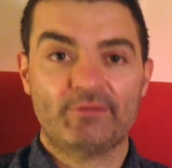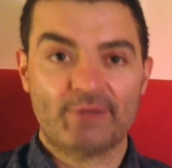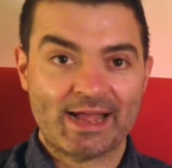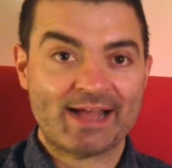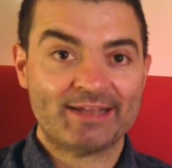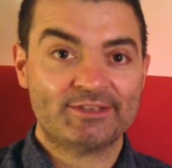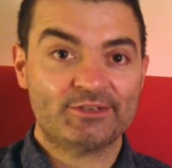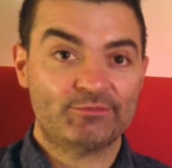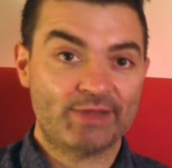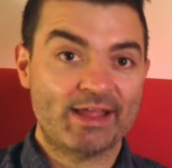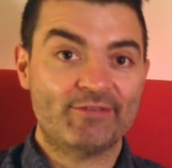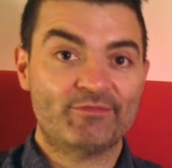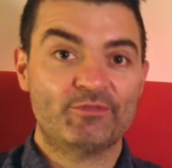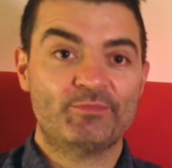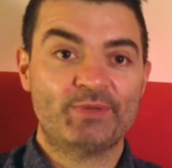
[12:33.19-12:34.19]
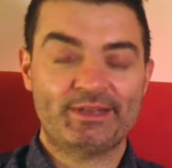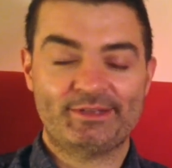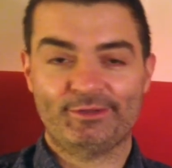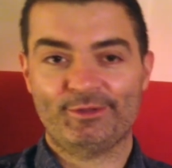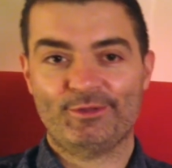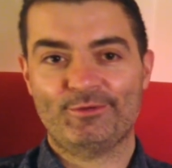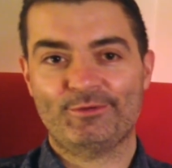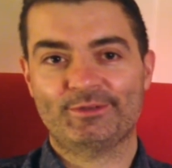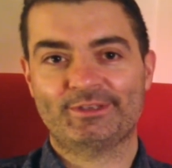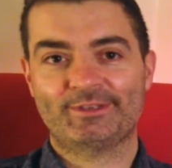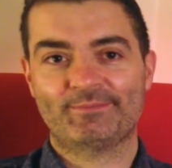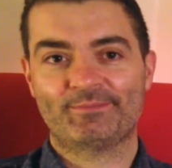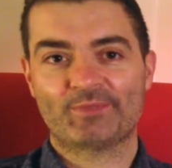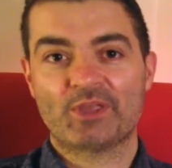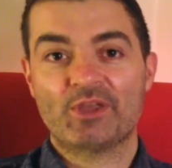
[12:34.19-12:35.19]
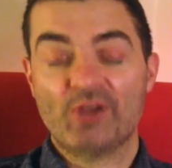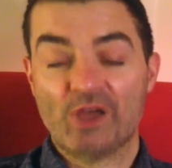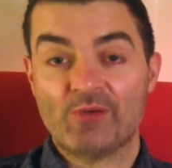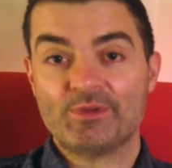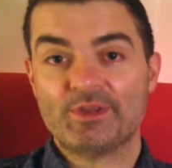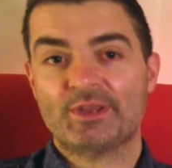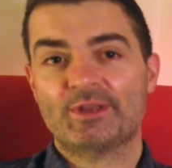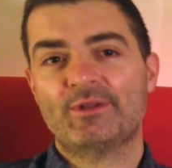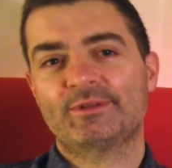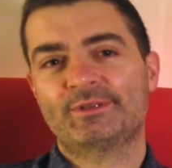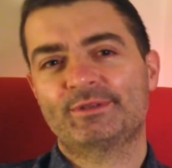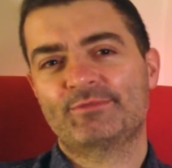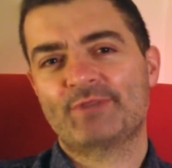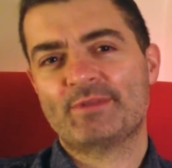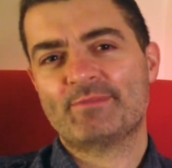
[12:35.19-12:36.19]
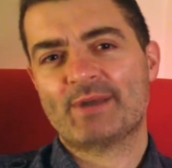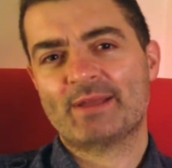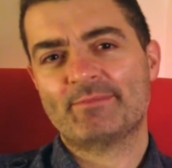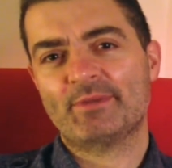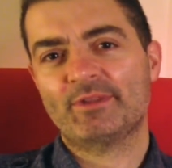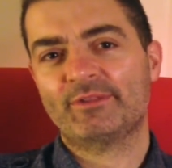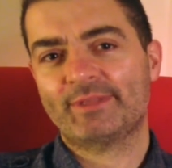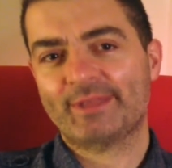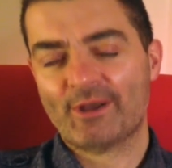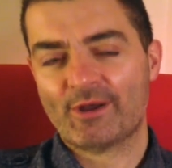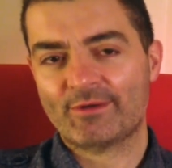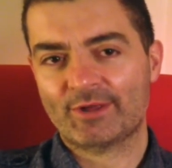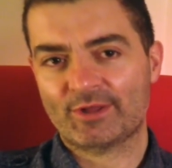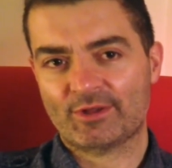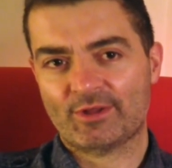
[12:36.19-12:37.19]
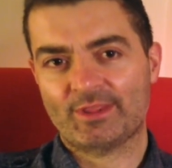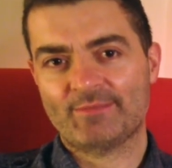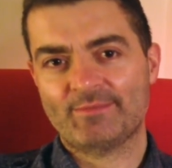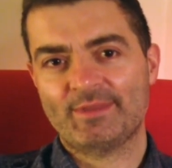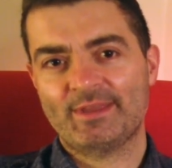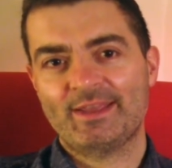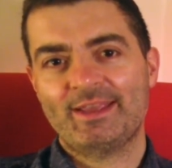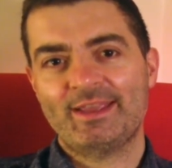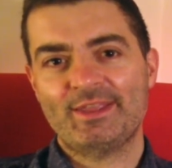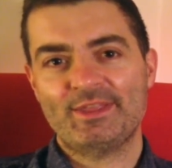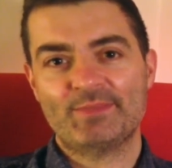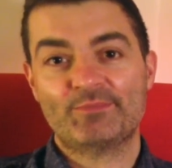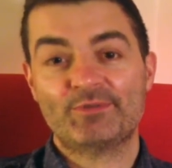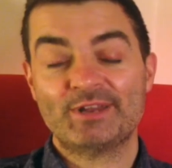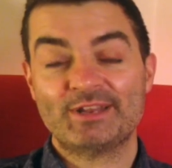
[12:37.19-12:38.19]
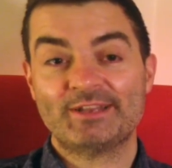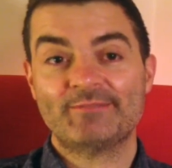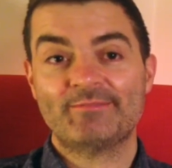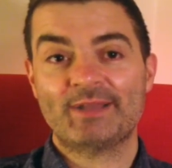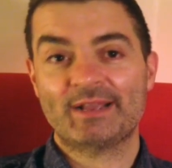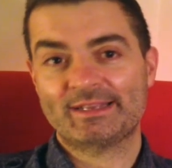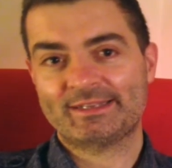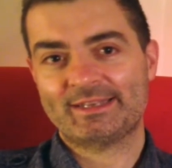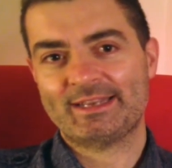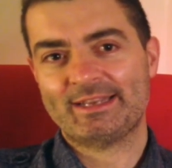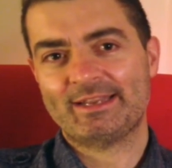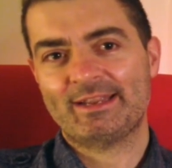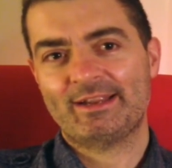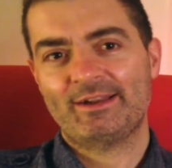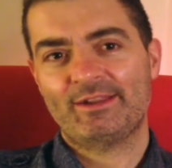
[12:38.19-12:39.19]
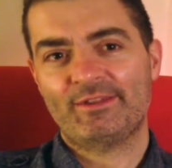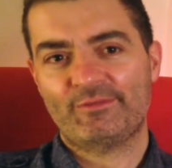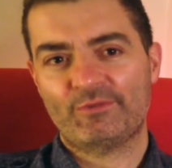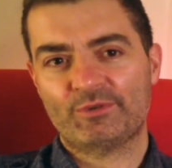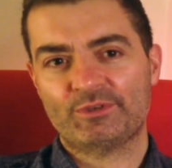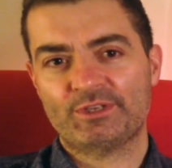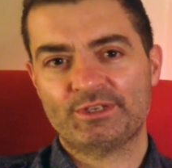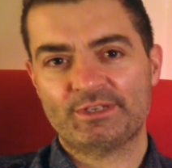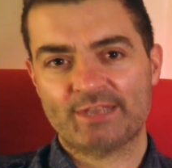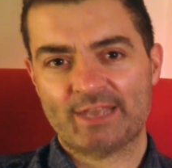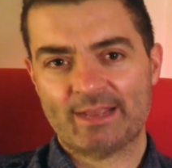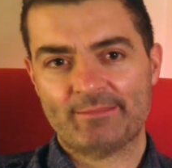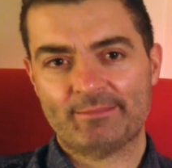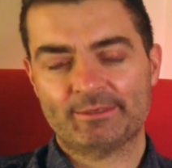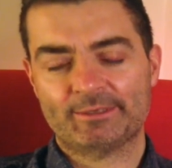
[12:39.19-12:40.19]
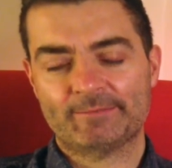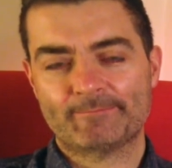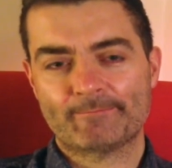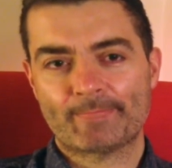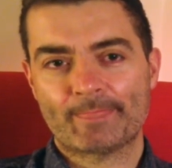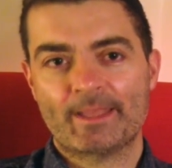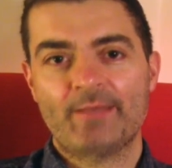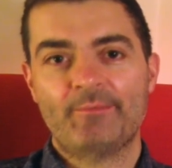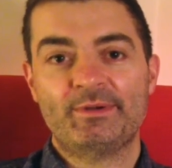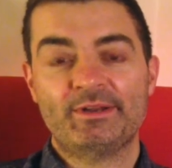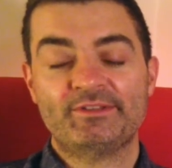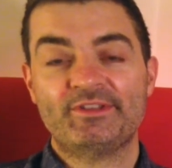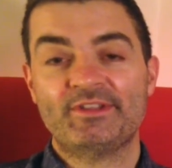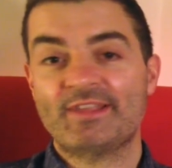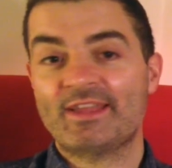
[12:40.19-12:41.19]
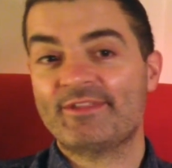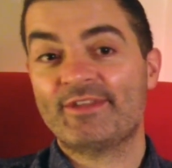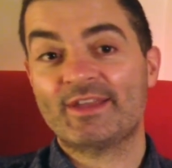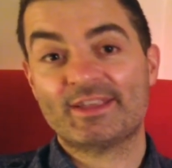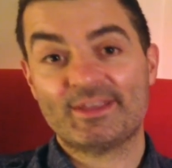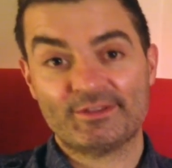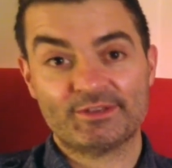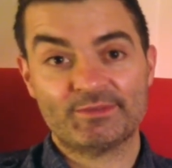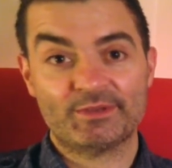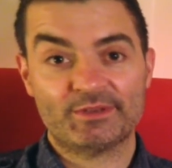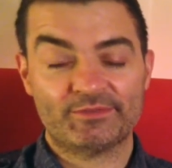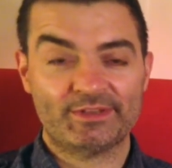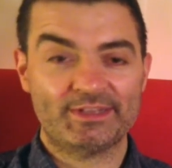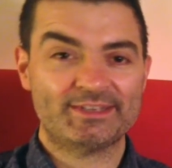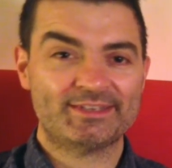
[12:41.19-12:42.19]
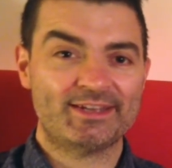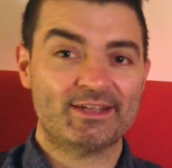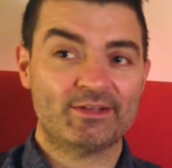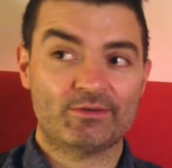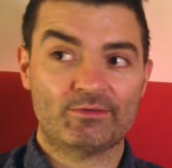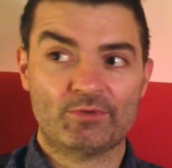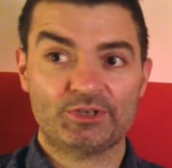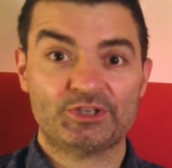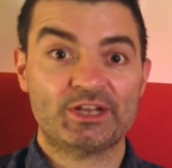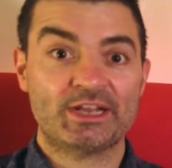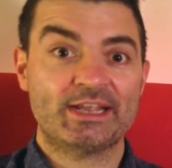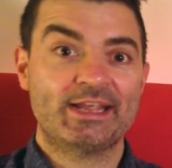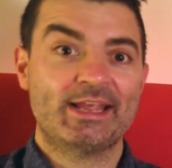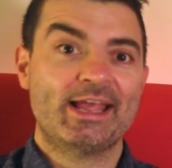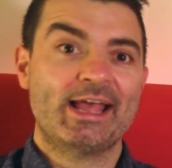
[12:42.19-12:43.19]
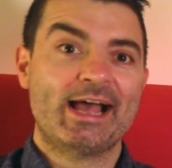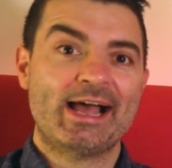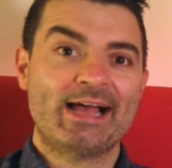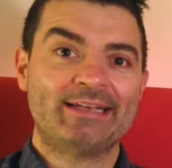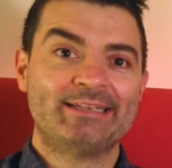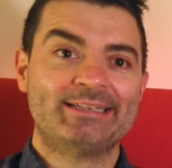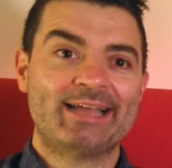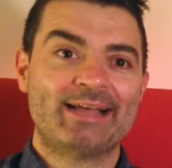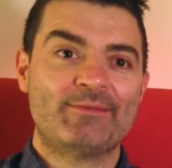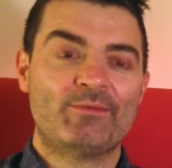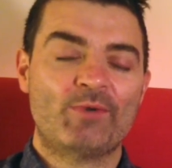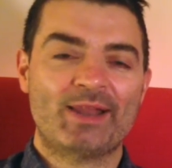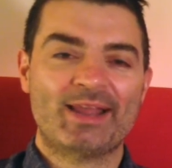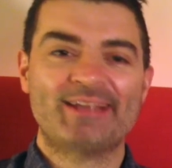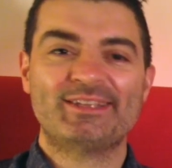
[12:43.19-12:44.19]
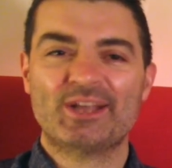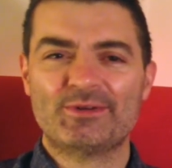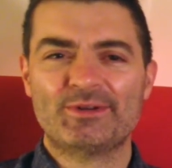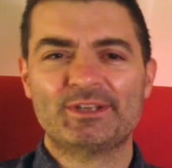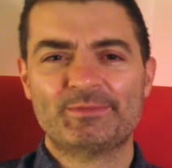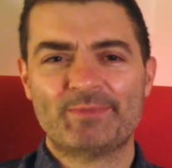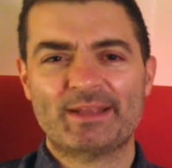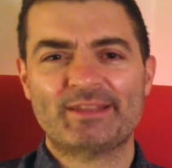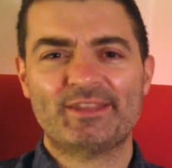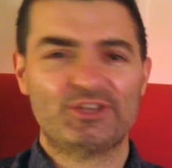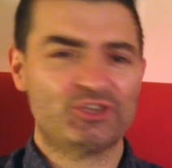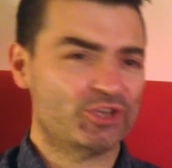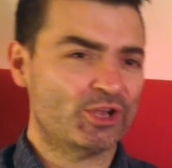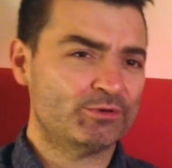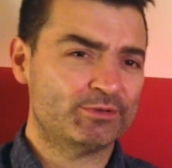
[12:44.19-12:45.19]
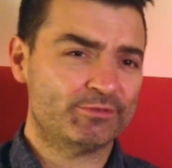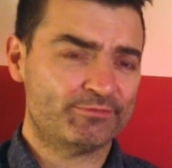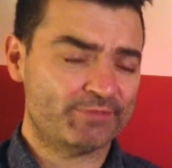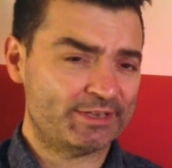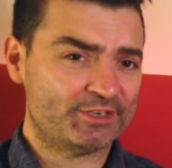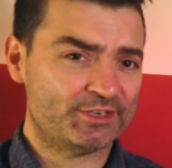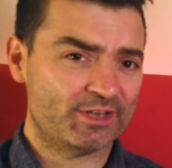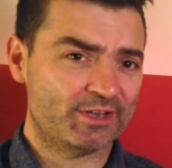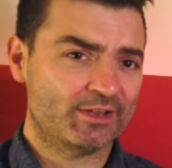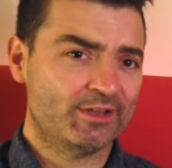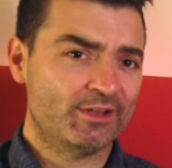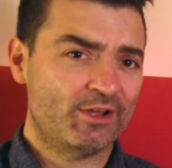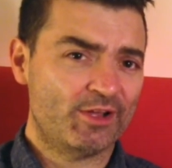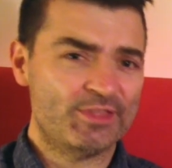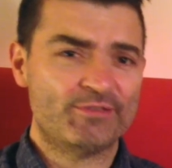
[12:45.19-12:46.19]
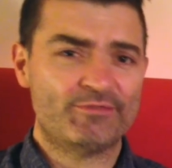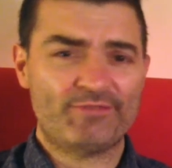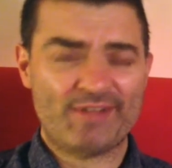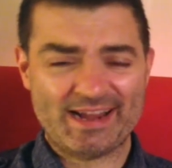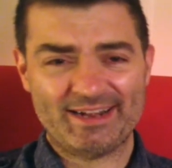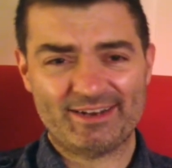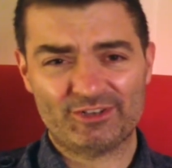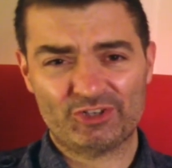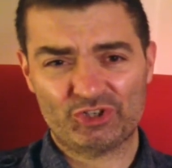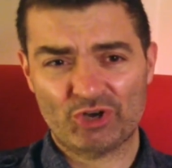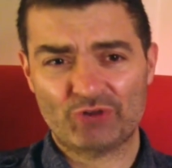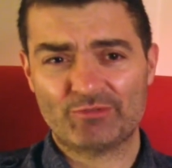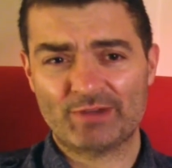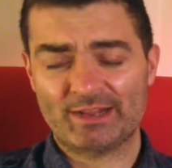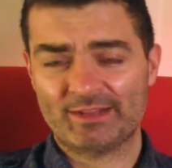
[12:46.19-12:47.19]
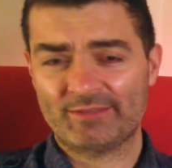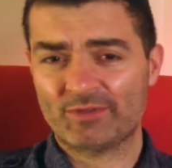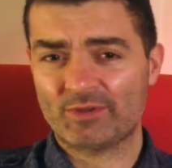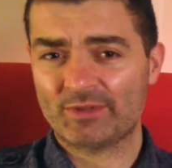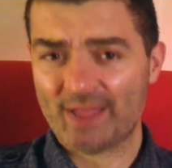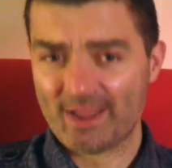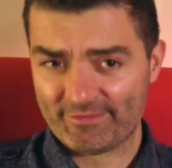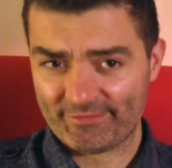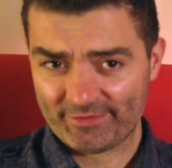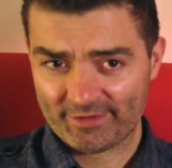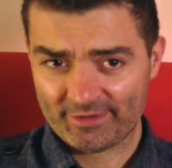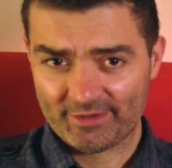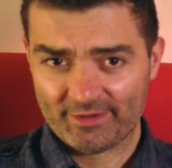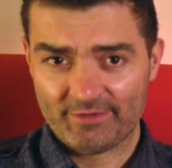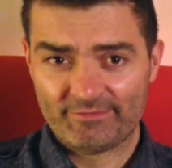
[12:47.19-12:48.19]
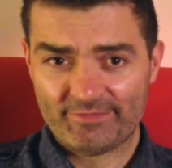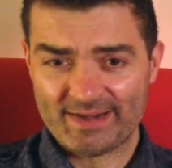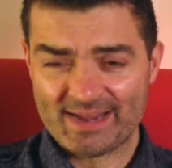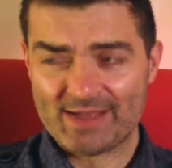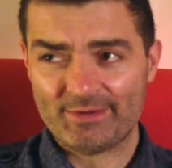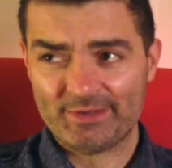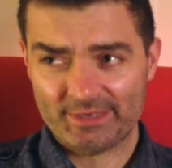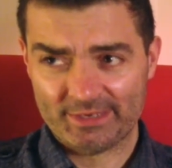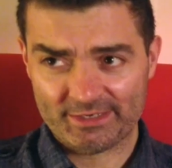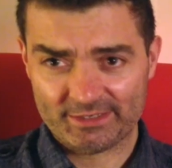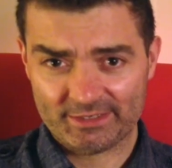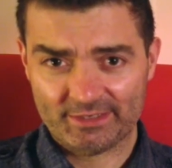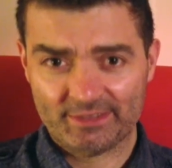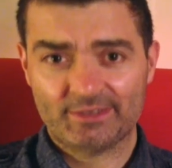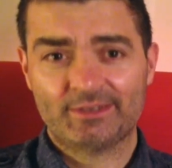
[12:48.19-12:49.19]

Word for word: at Rev Peter Laws. Oh, and you can also read my monthly horror column in the print magazine, The Fortean Times. But until then, thank you so much for listening or watching. And um, while I don't expect this show to feature on the final showreel of your life, for now at least,